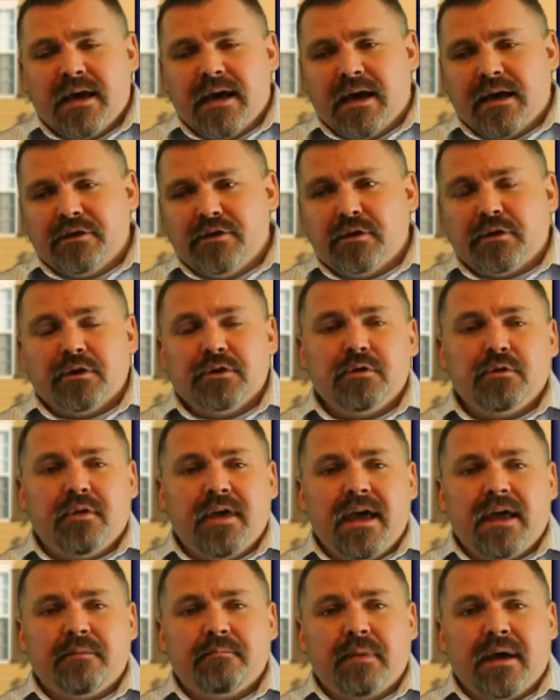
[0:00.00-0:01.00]
Uh, you can do
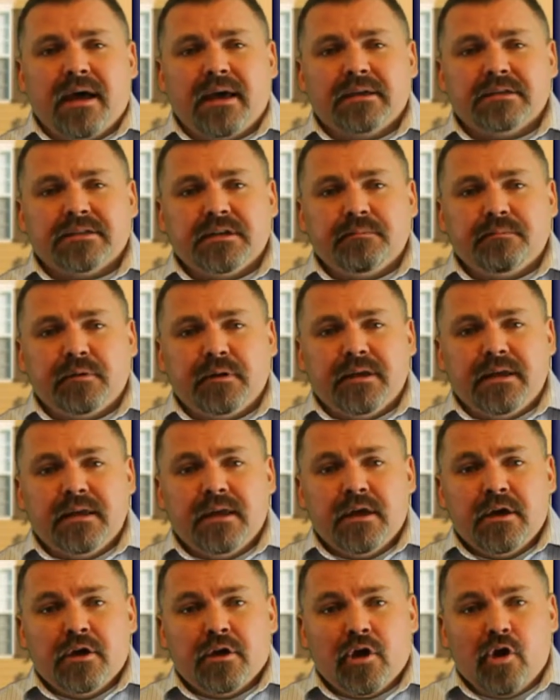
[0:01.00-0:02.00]
that by simply
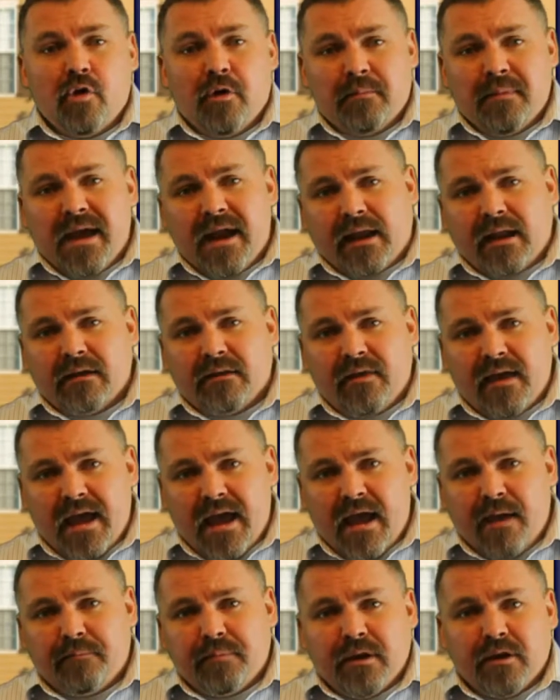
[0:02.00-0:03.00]
going back into the
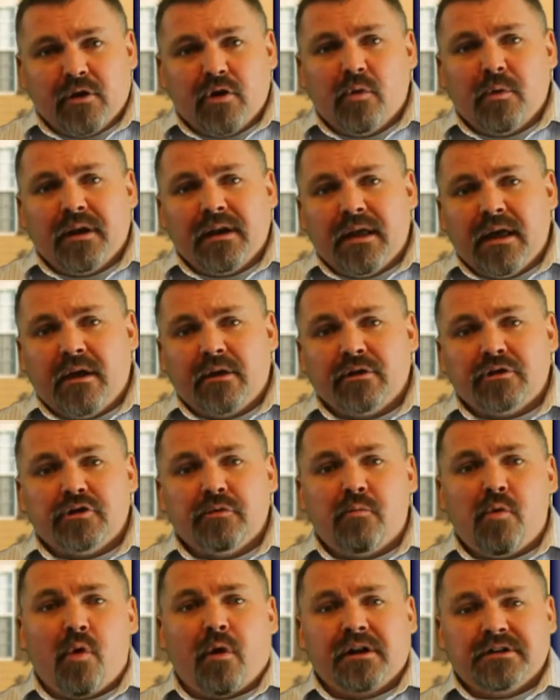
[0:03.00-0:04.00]
app and going down
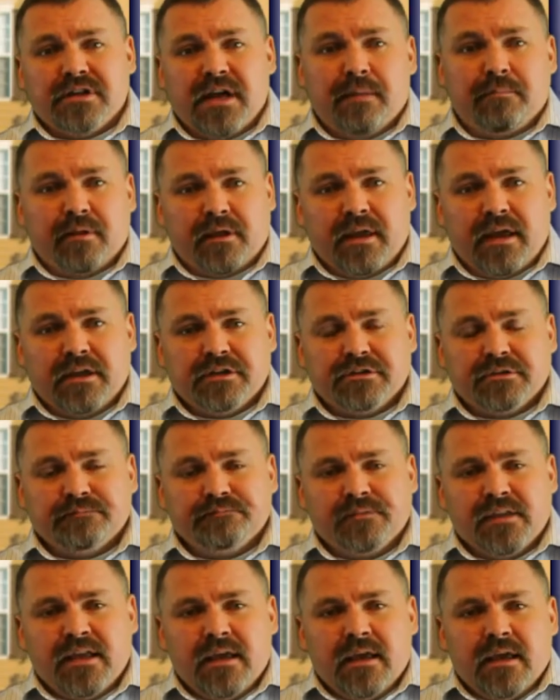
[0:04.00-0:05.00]
to mortgage
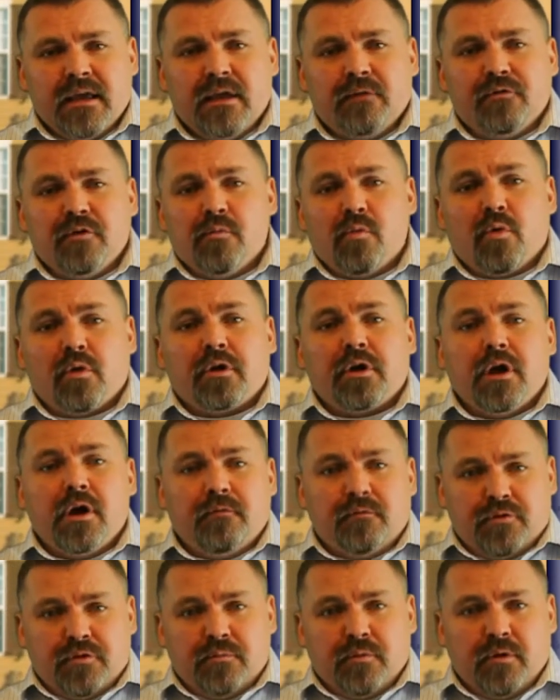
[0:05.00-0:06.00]
application. If you're more
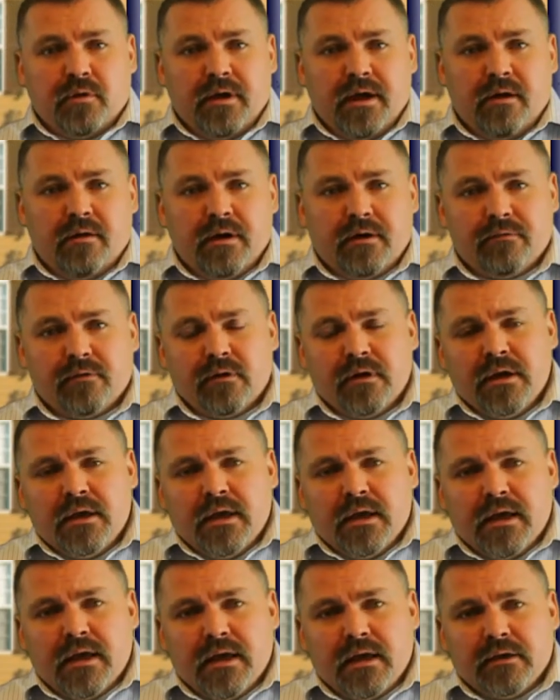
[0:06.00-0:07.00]
comfortable, however,
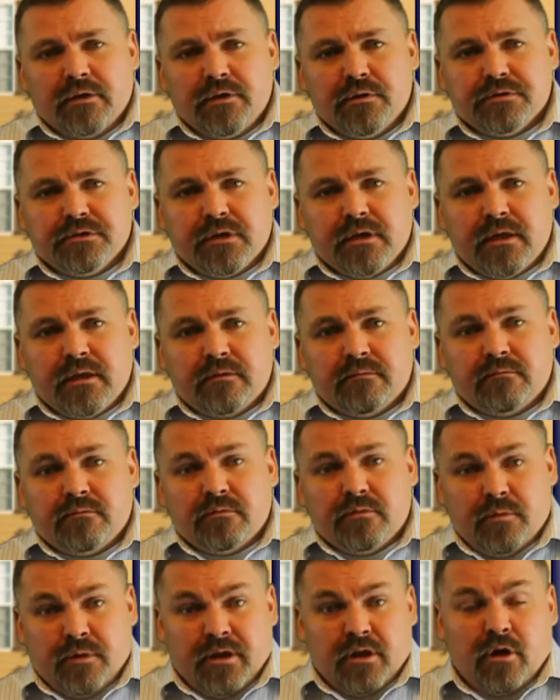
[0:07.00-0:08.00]
uh, using
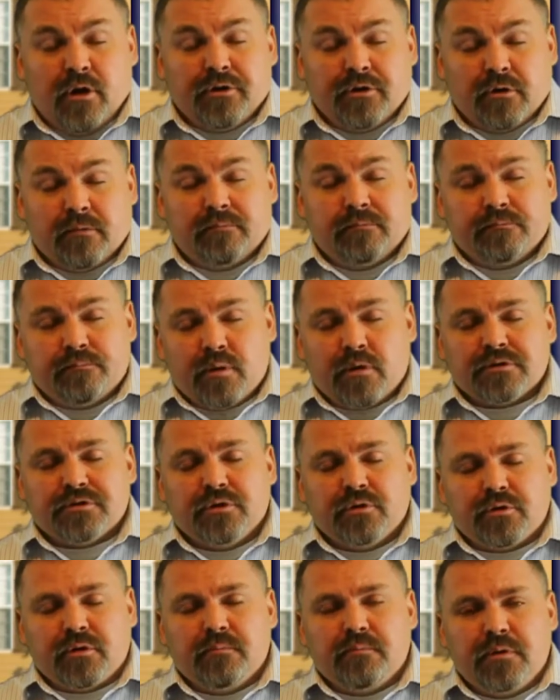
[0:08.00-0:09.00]
it, doing it on your
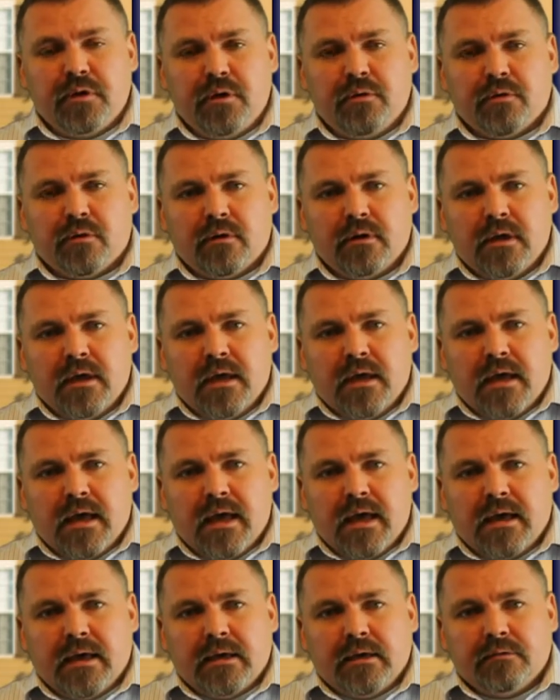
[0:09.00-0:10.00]
personal computer,
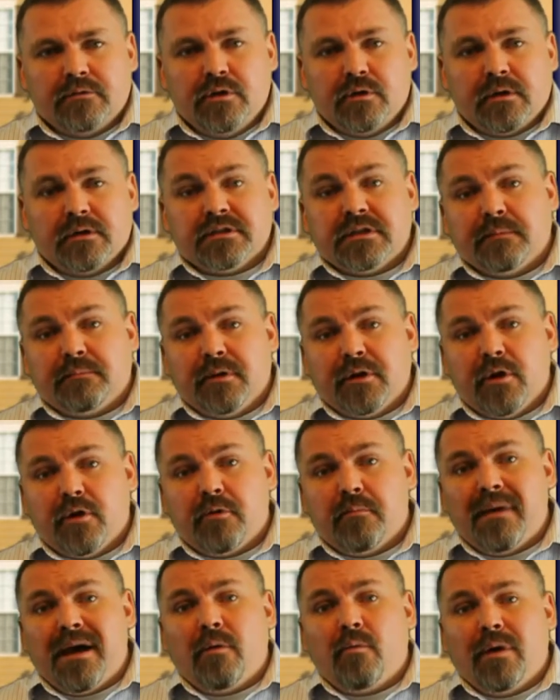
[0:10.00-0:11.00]
uh, you can simply go
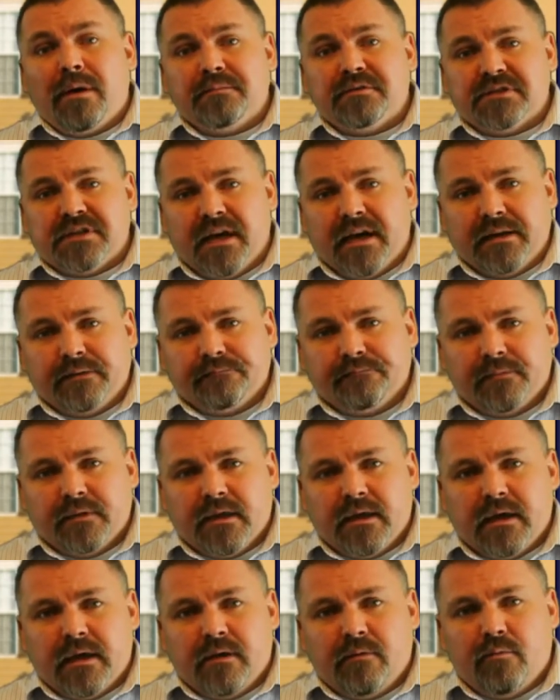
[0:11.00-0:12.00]
to my website,
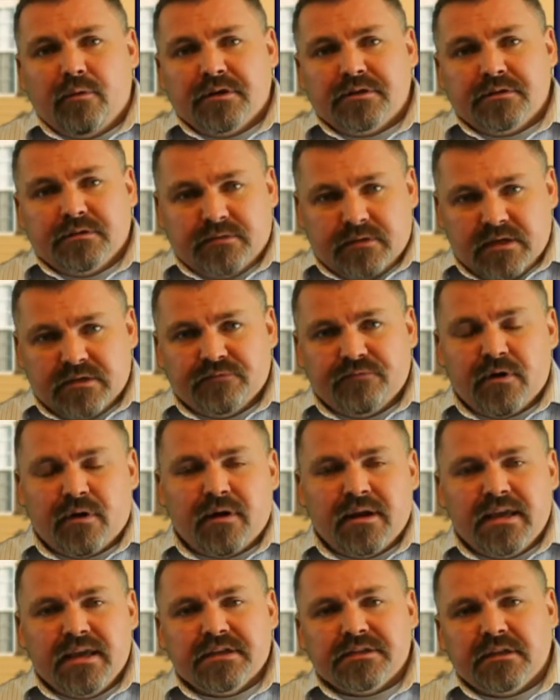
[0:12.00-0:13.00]
uh, which is
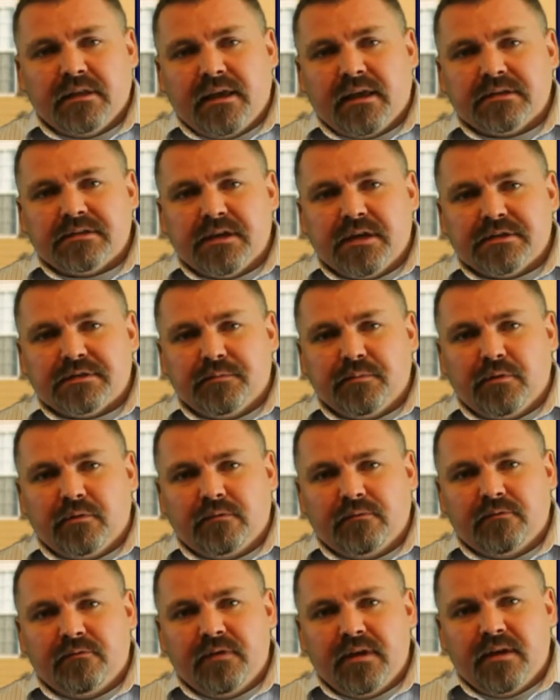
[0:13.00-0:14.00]
very easily
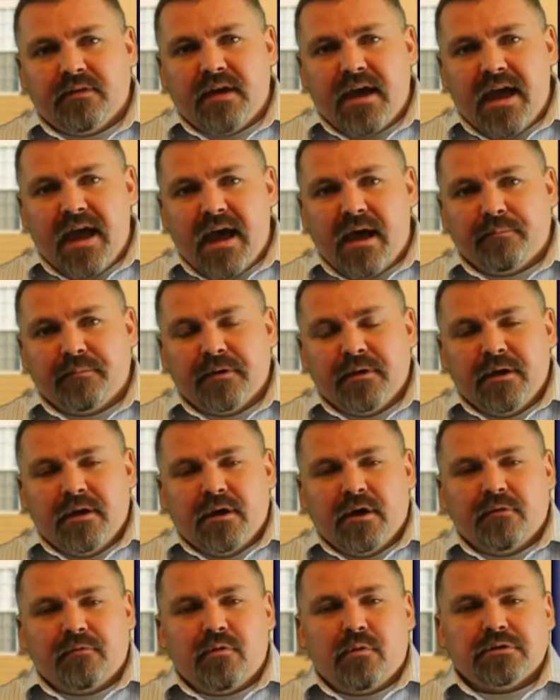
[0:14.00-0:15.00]
accessible via the app.
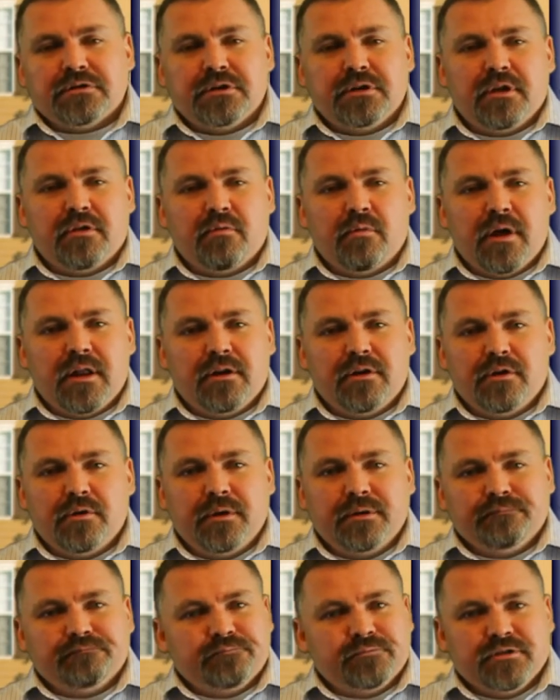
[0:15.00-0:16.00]
Of course, another way to
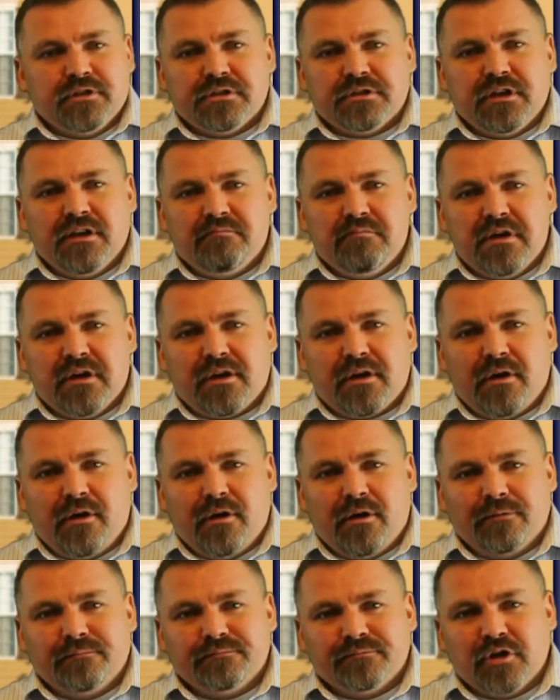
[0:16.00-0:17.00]
do it, just give me a
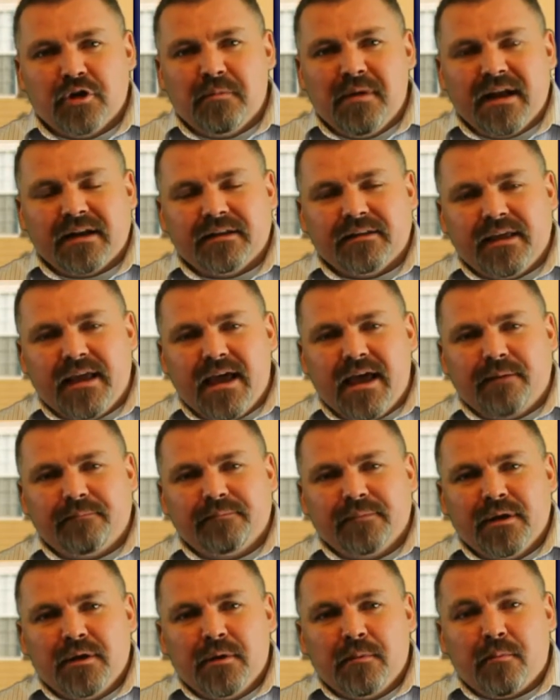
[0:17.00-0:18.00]
call. Go back to the
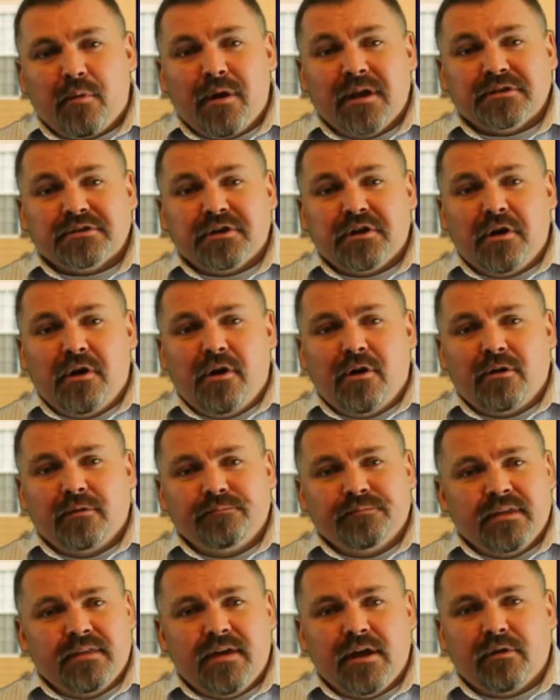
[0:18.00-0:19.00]
app, press
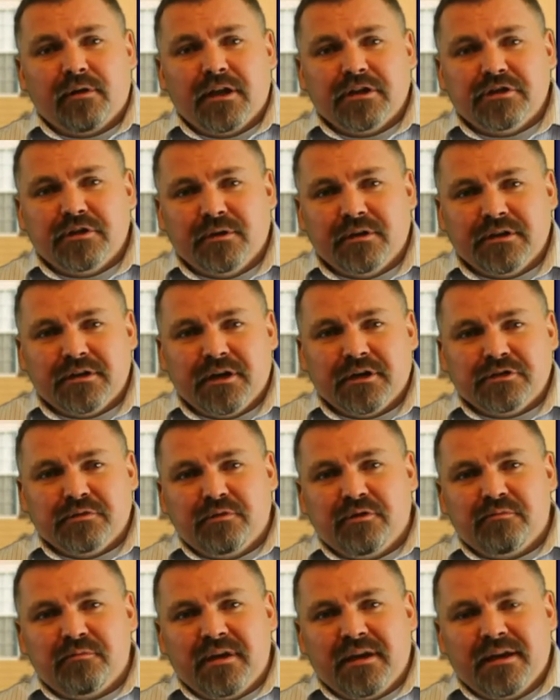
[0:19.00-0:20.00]
call, and that'll get you in
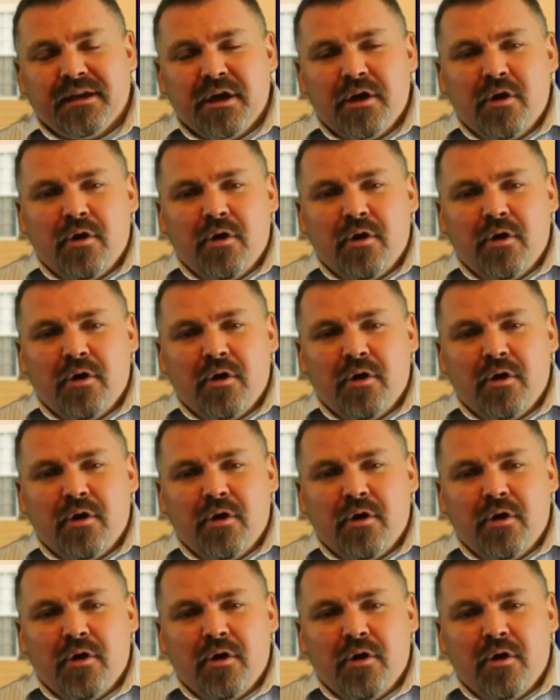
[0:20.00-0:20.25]
touch with me.